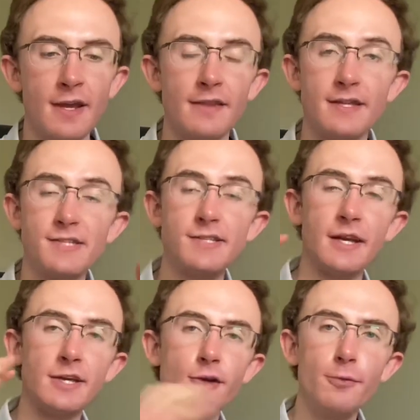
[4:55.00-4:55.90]
This is
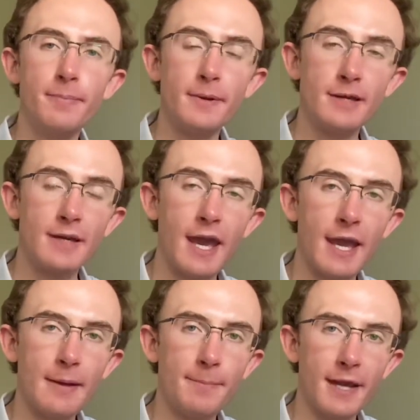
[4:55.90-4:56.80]
a
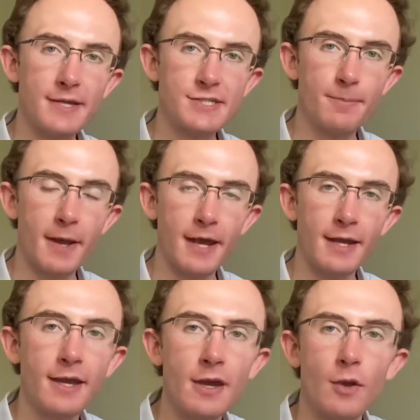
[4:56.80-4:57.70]
UK-based
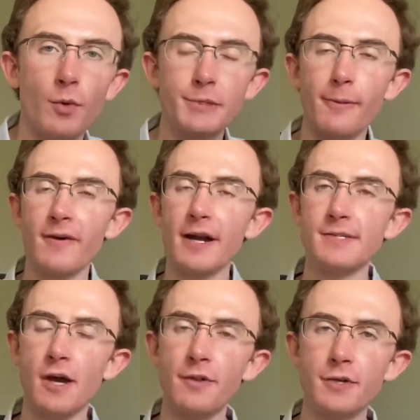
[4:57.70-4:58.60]
bank which
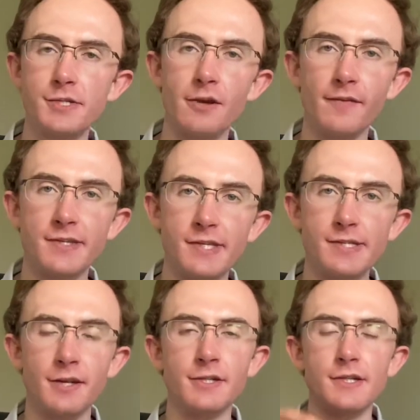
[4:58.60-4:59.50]
provides other
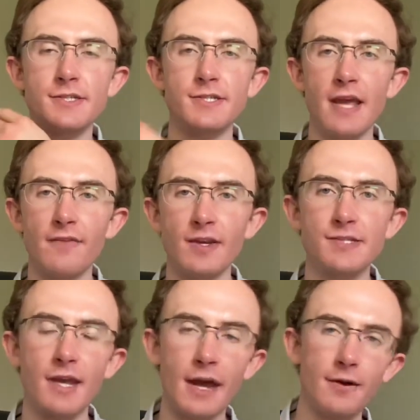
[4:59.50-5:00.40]
services such as
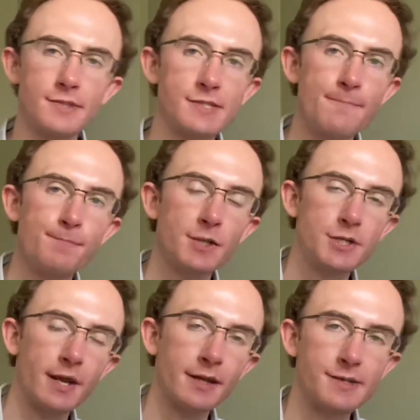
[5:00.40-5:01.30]
savings accounts,
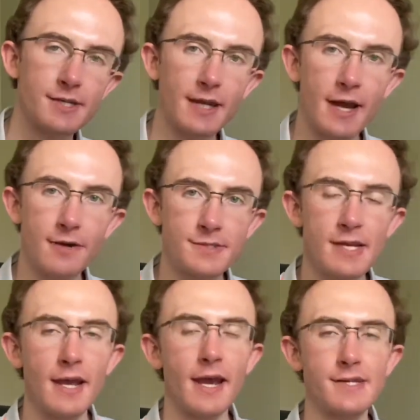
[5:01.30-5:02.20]
checkings
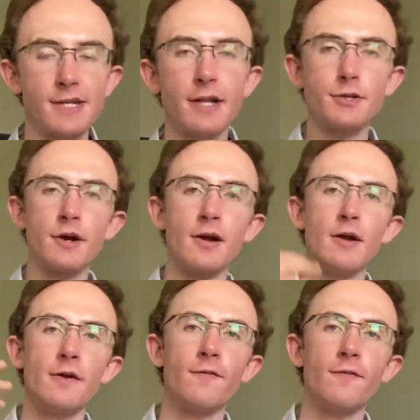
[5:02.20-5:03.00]
accounts, etc.